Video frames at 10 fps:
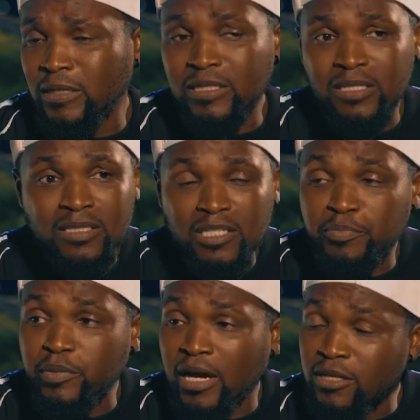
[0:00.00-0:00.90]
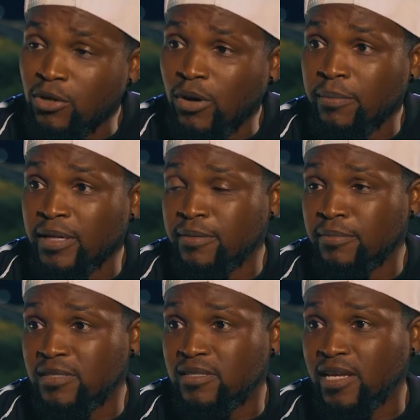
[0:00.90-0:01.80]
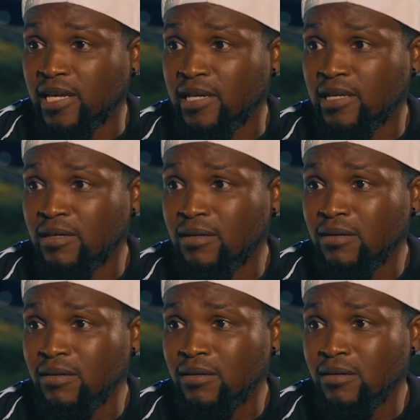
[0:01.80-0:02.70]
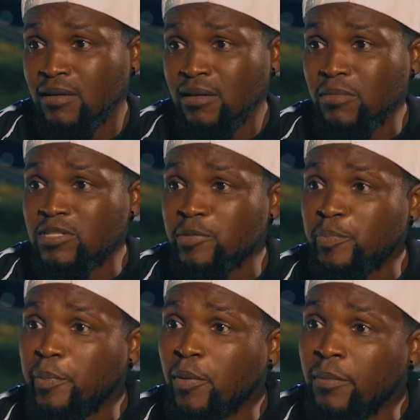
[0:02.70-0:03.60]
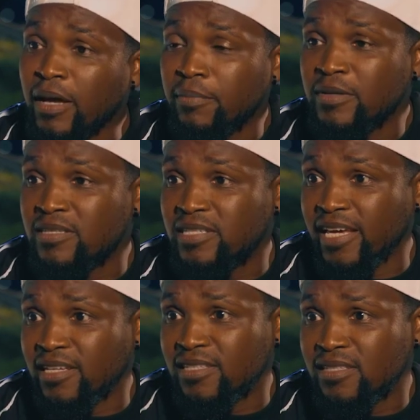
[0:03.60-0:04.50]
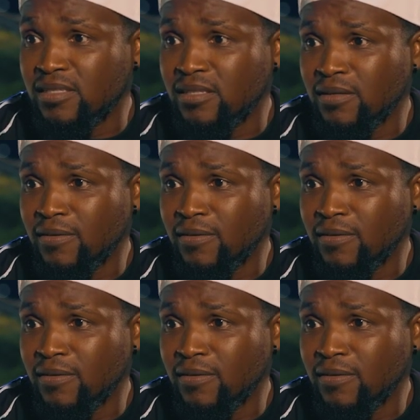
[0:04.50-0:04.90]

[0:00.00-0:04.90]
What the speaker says: And indeed, I know I made a mistake. Mercy, people make mistakes.